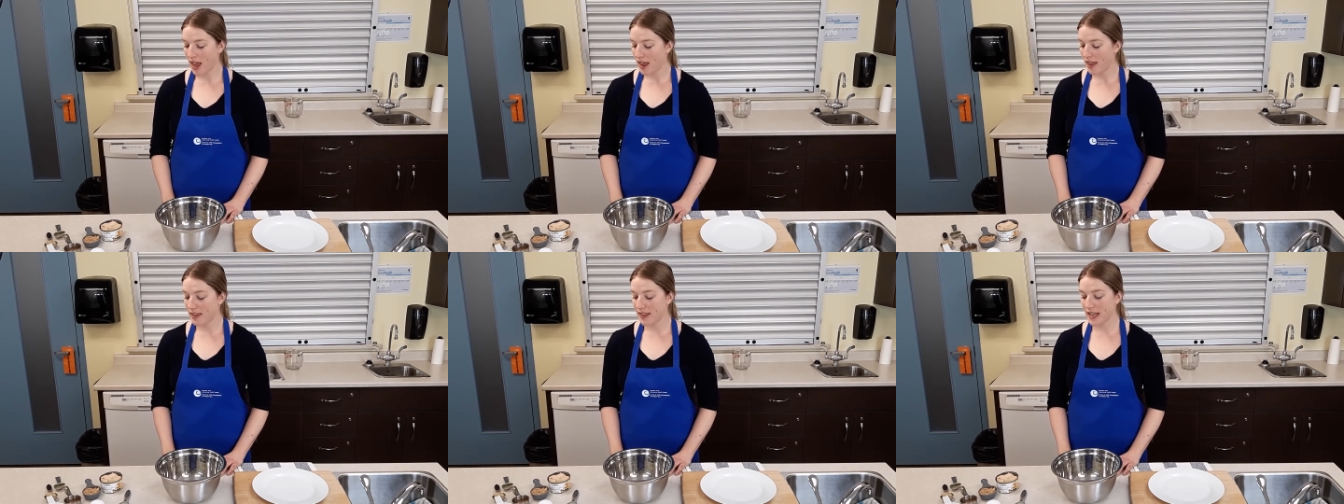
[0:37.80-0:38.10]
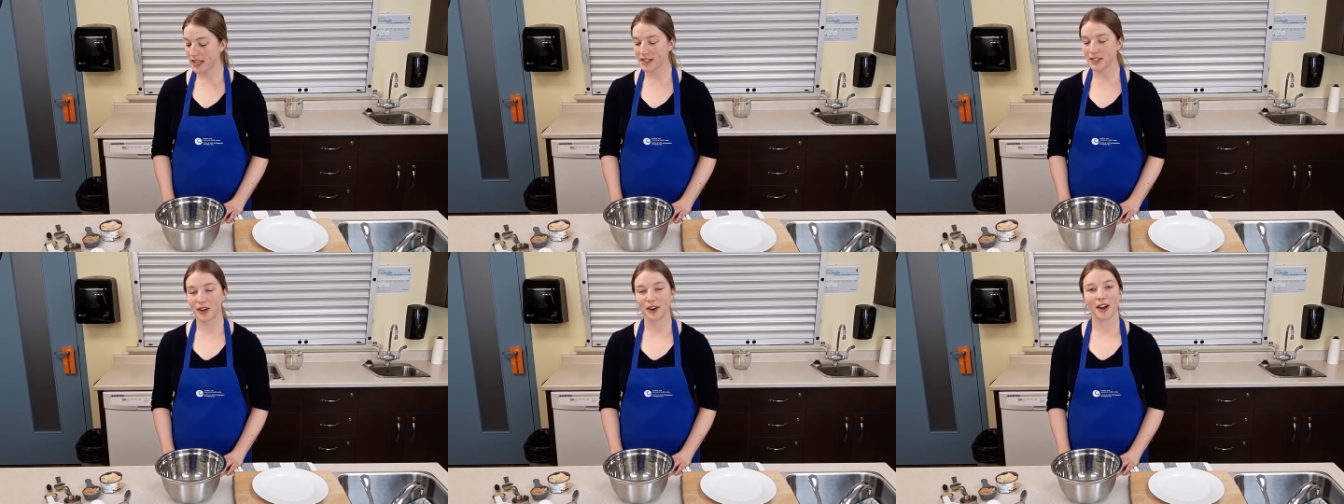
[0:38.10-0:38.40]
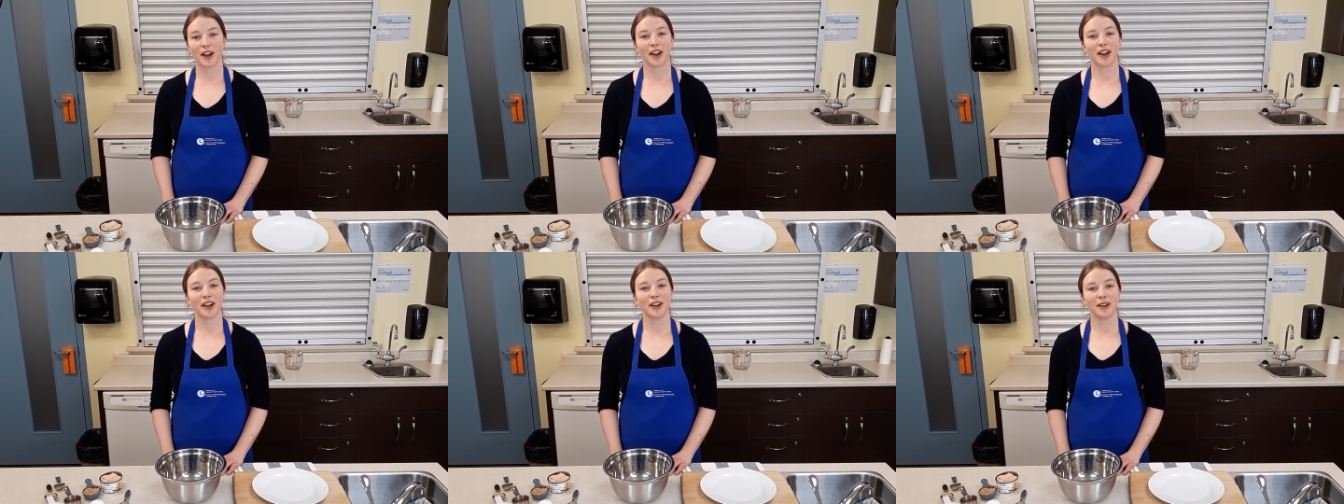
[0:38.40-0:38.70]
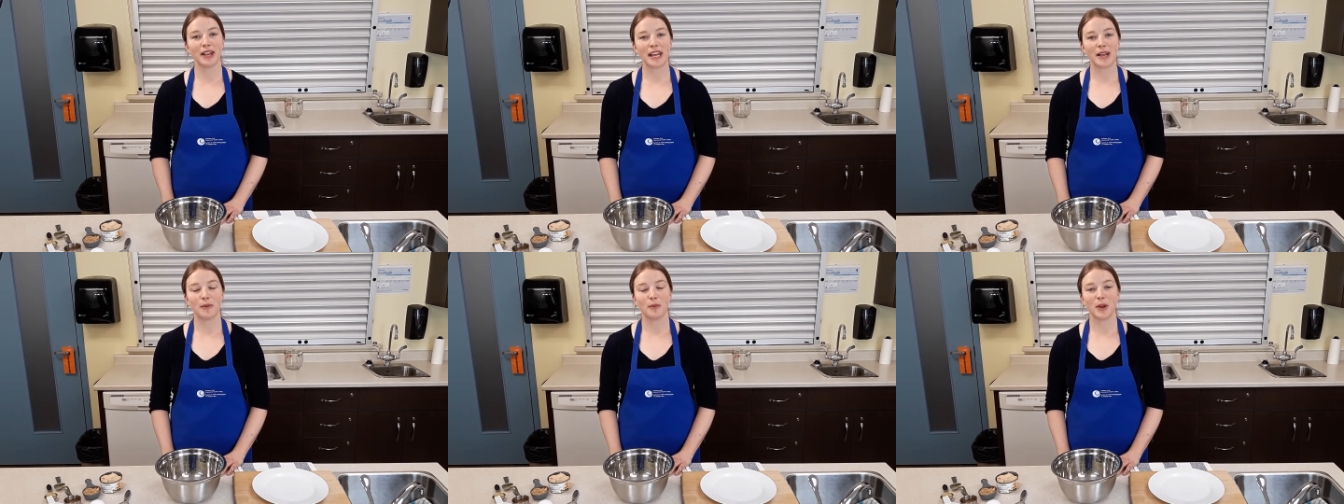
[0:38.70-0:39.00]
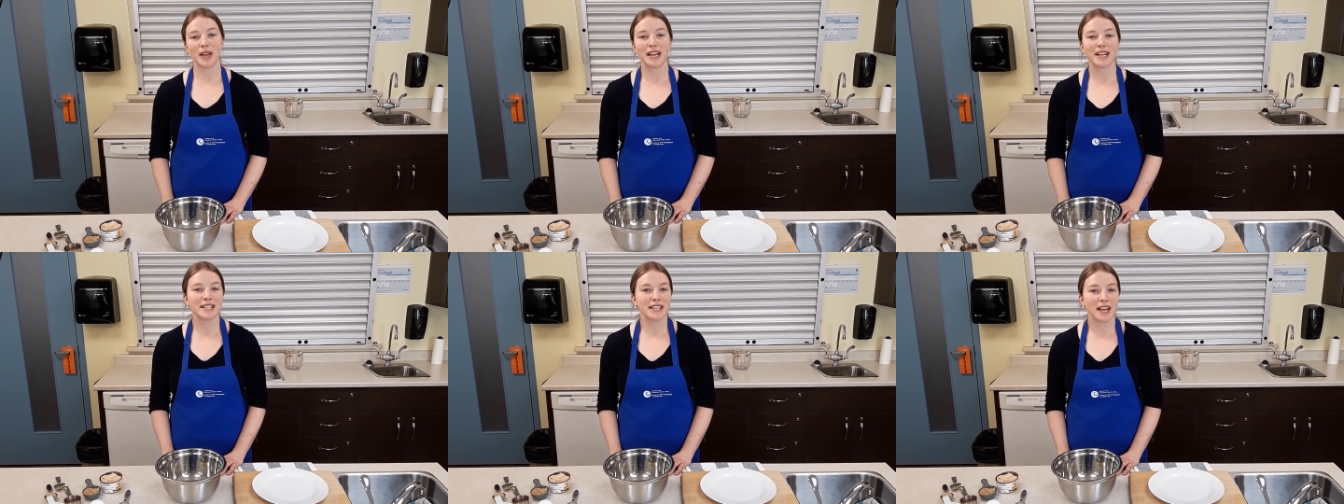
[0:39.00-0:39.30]
These are a good
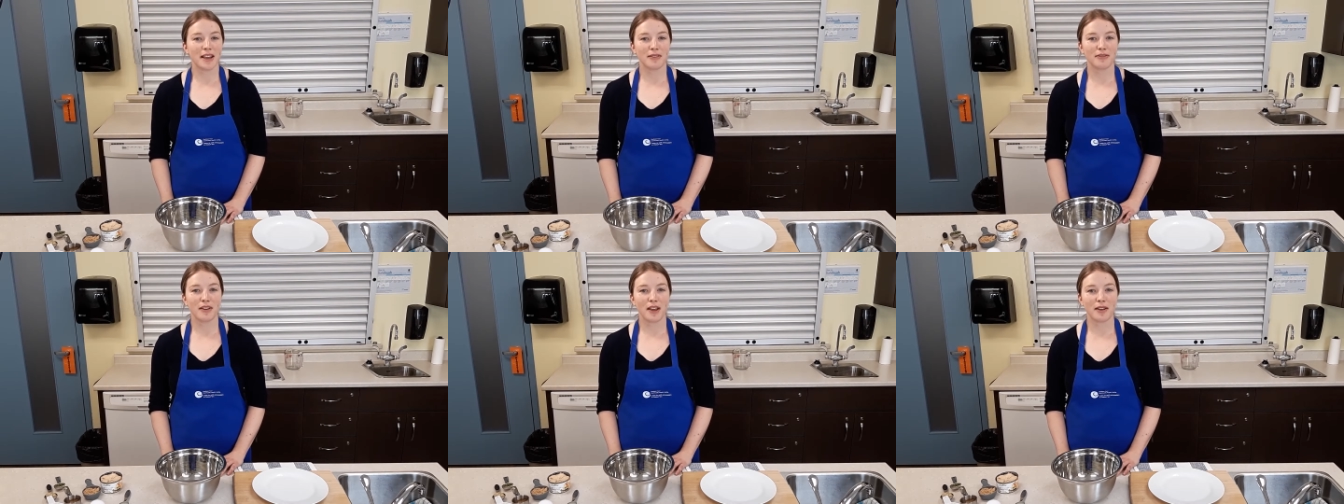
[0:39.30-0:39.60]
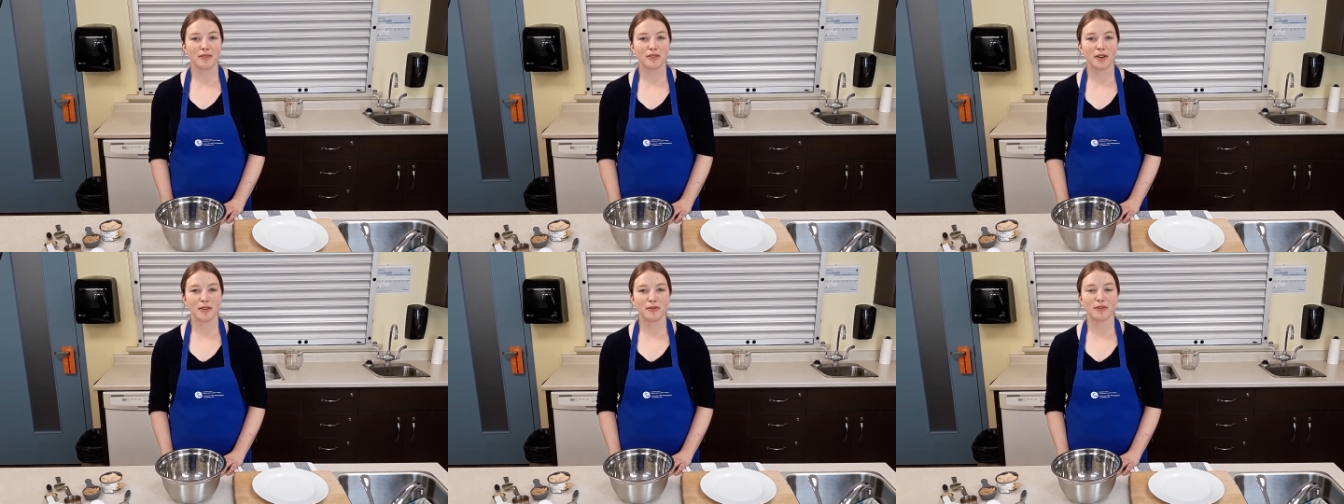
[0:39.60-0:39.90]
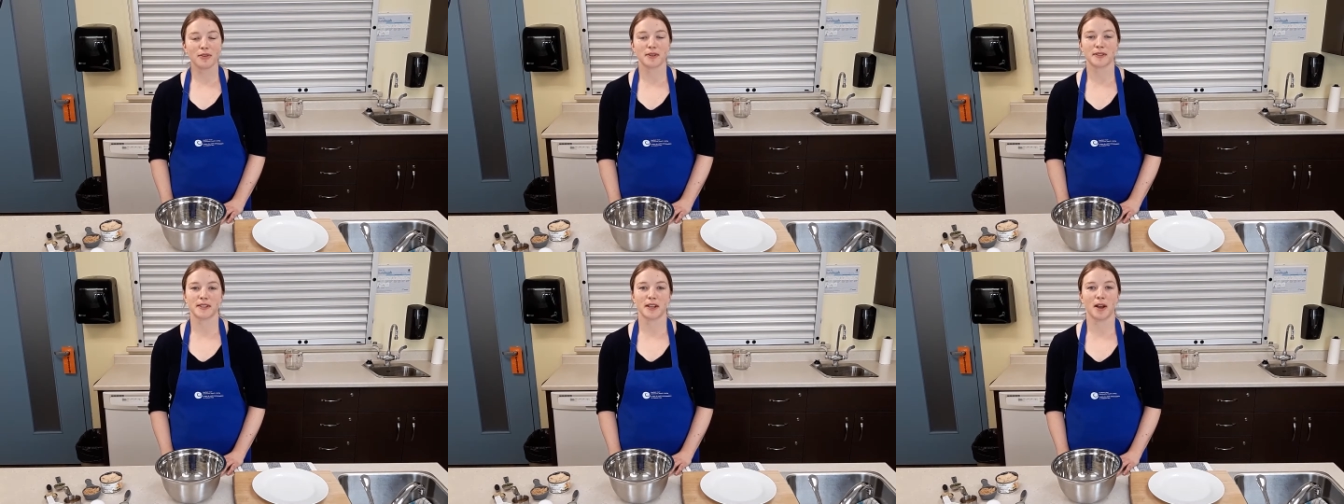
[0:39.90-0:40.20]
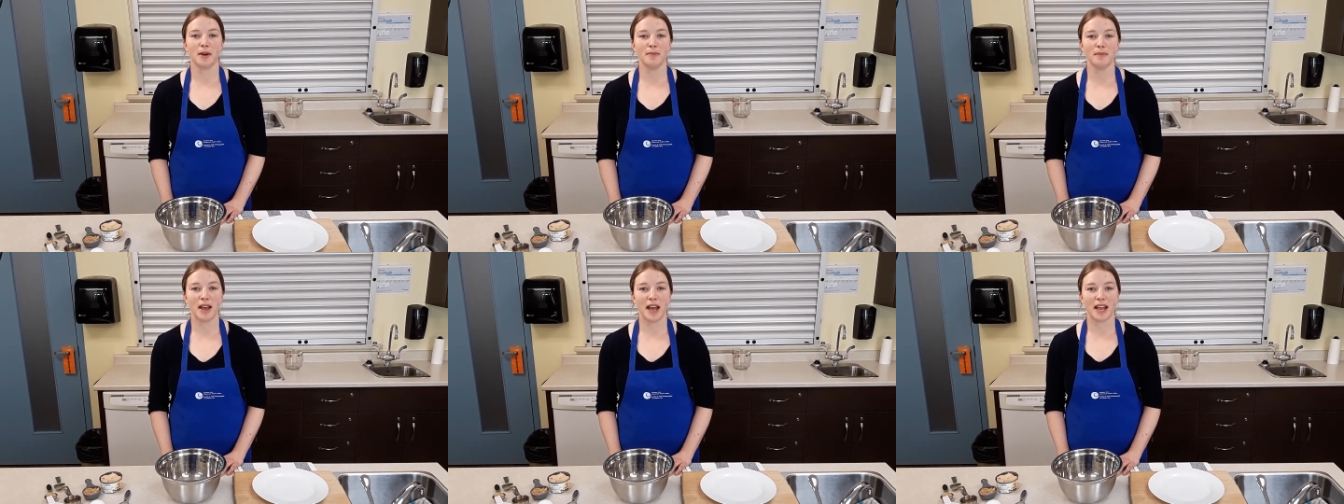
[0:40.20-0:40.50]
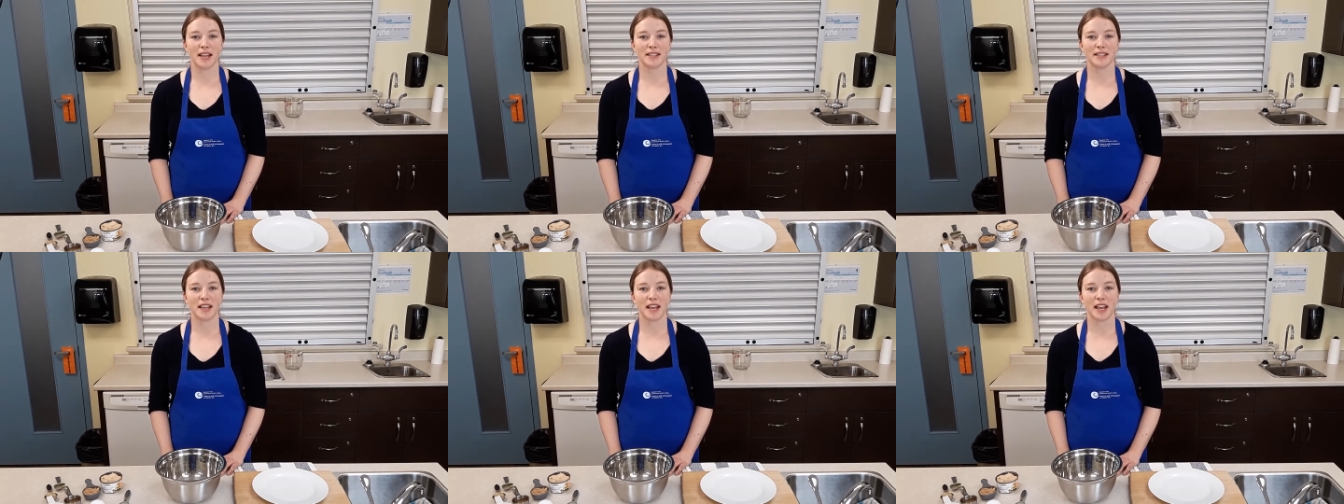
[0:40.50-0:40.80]
weekday favorite for some
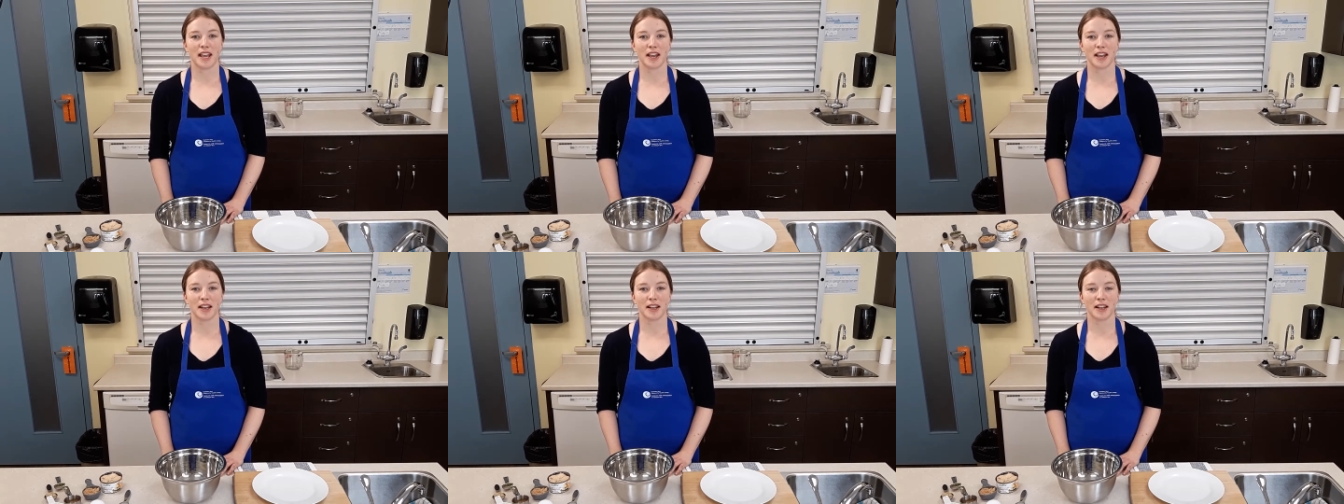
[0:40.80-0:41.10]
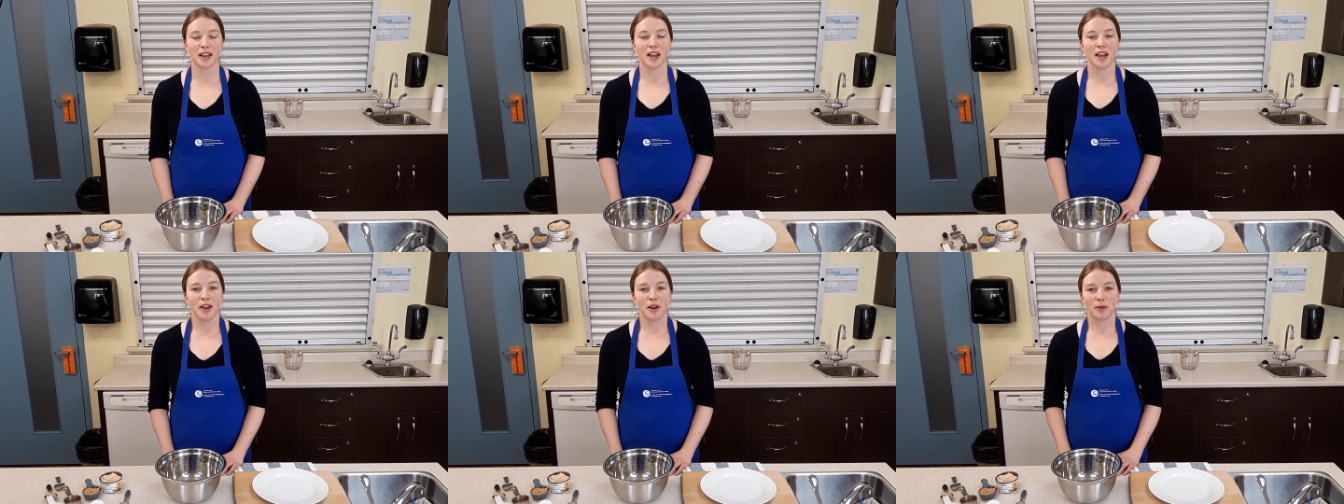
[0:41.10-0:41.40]
as they can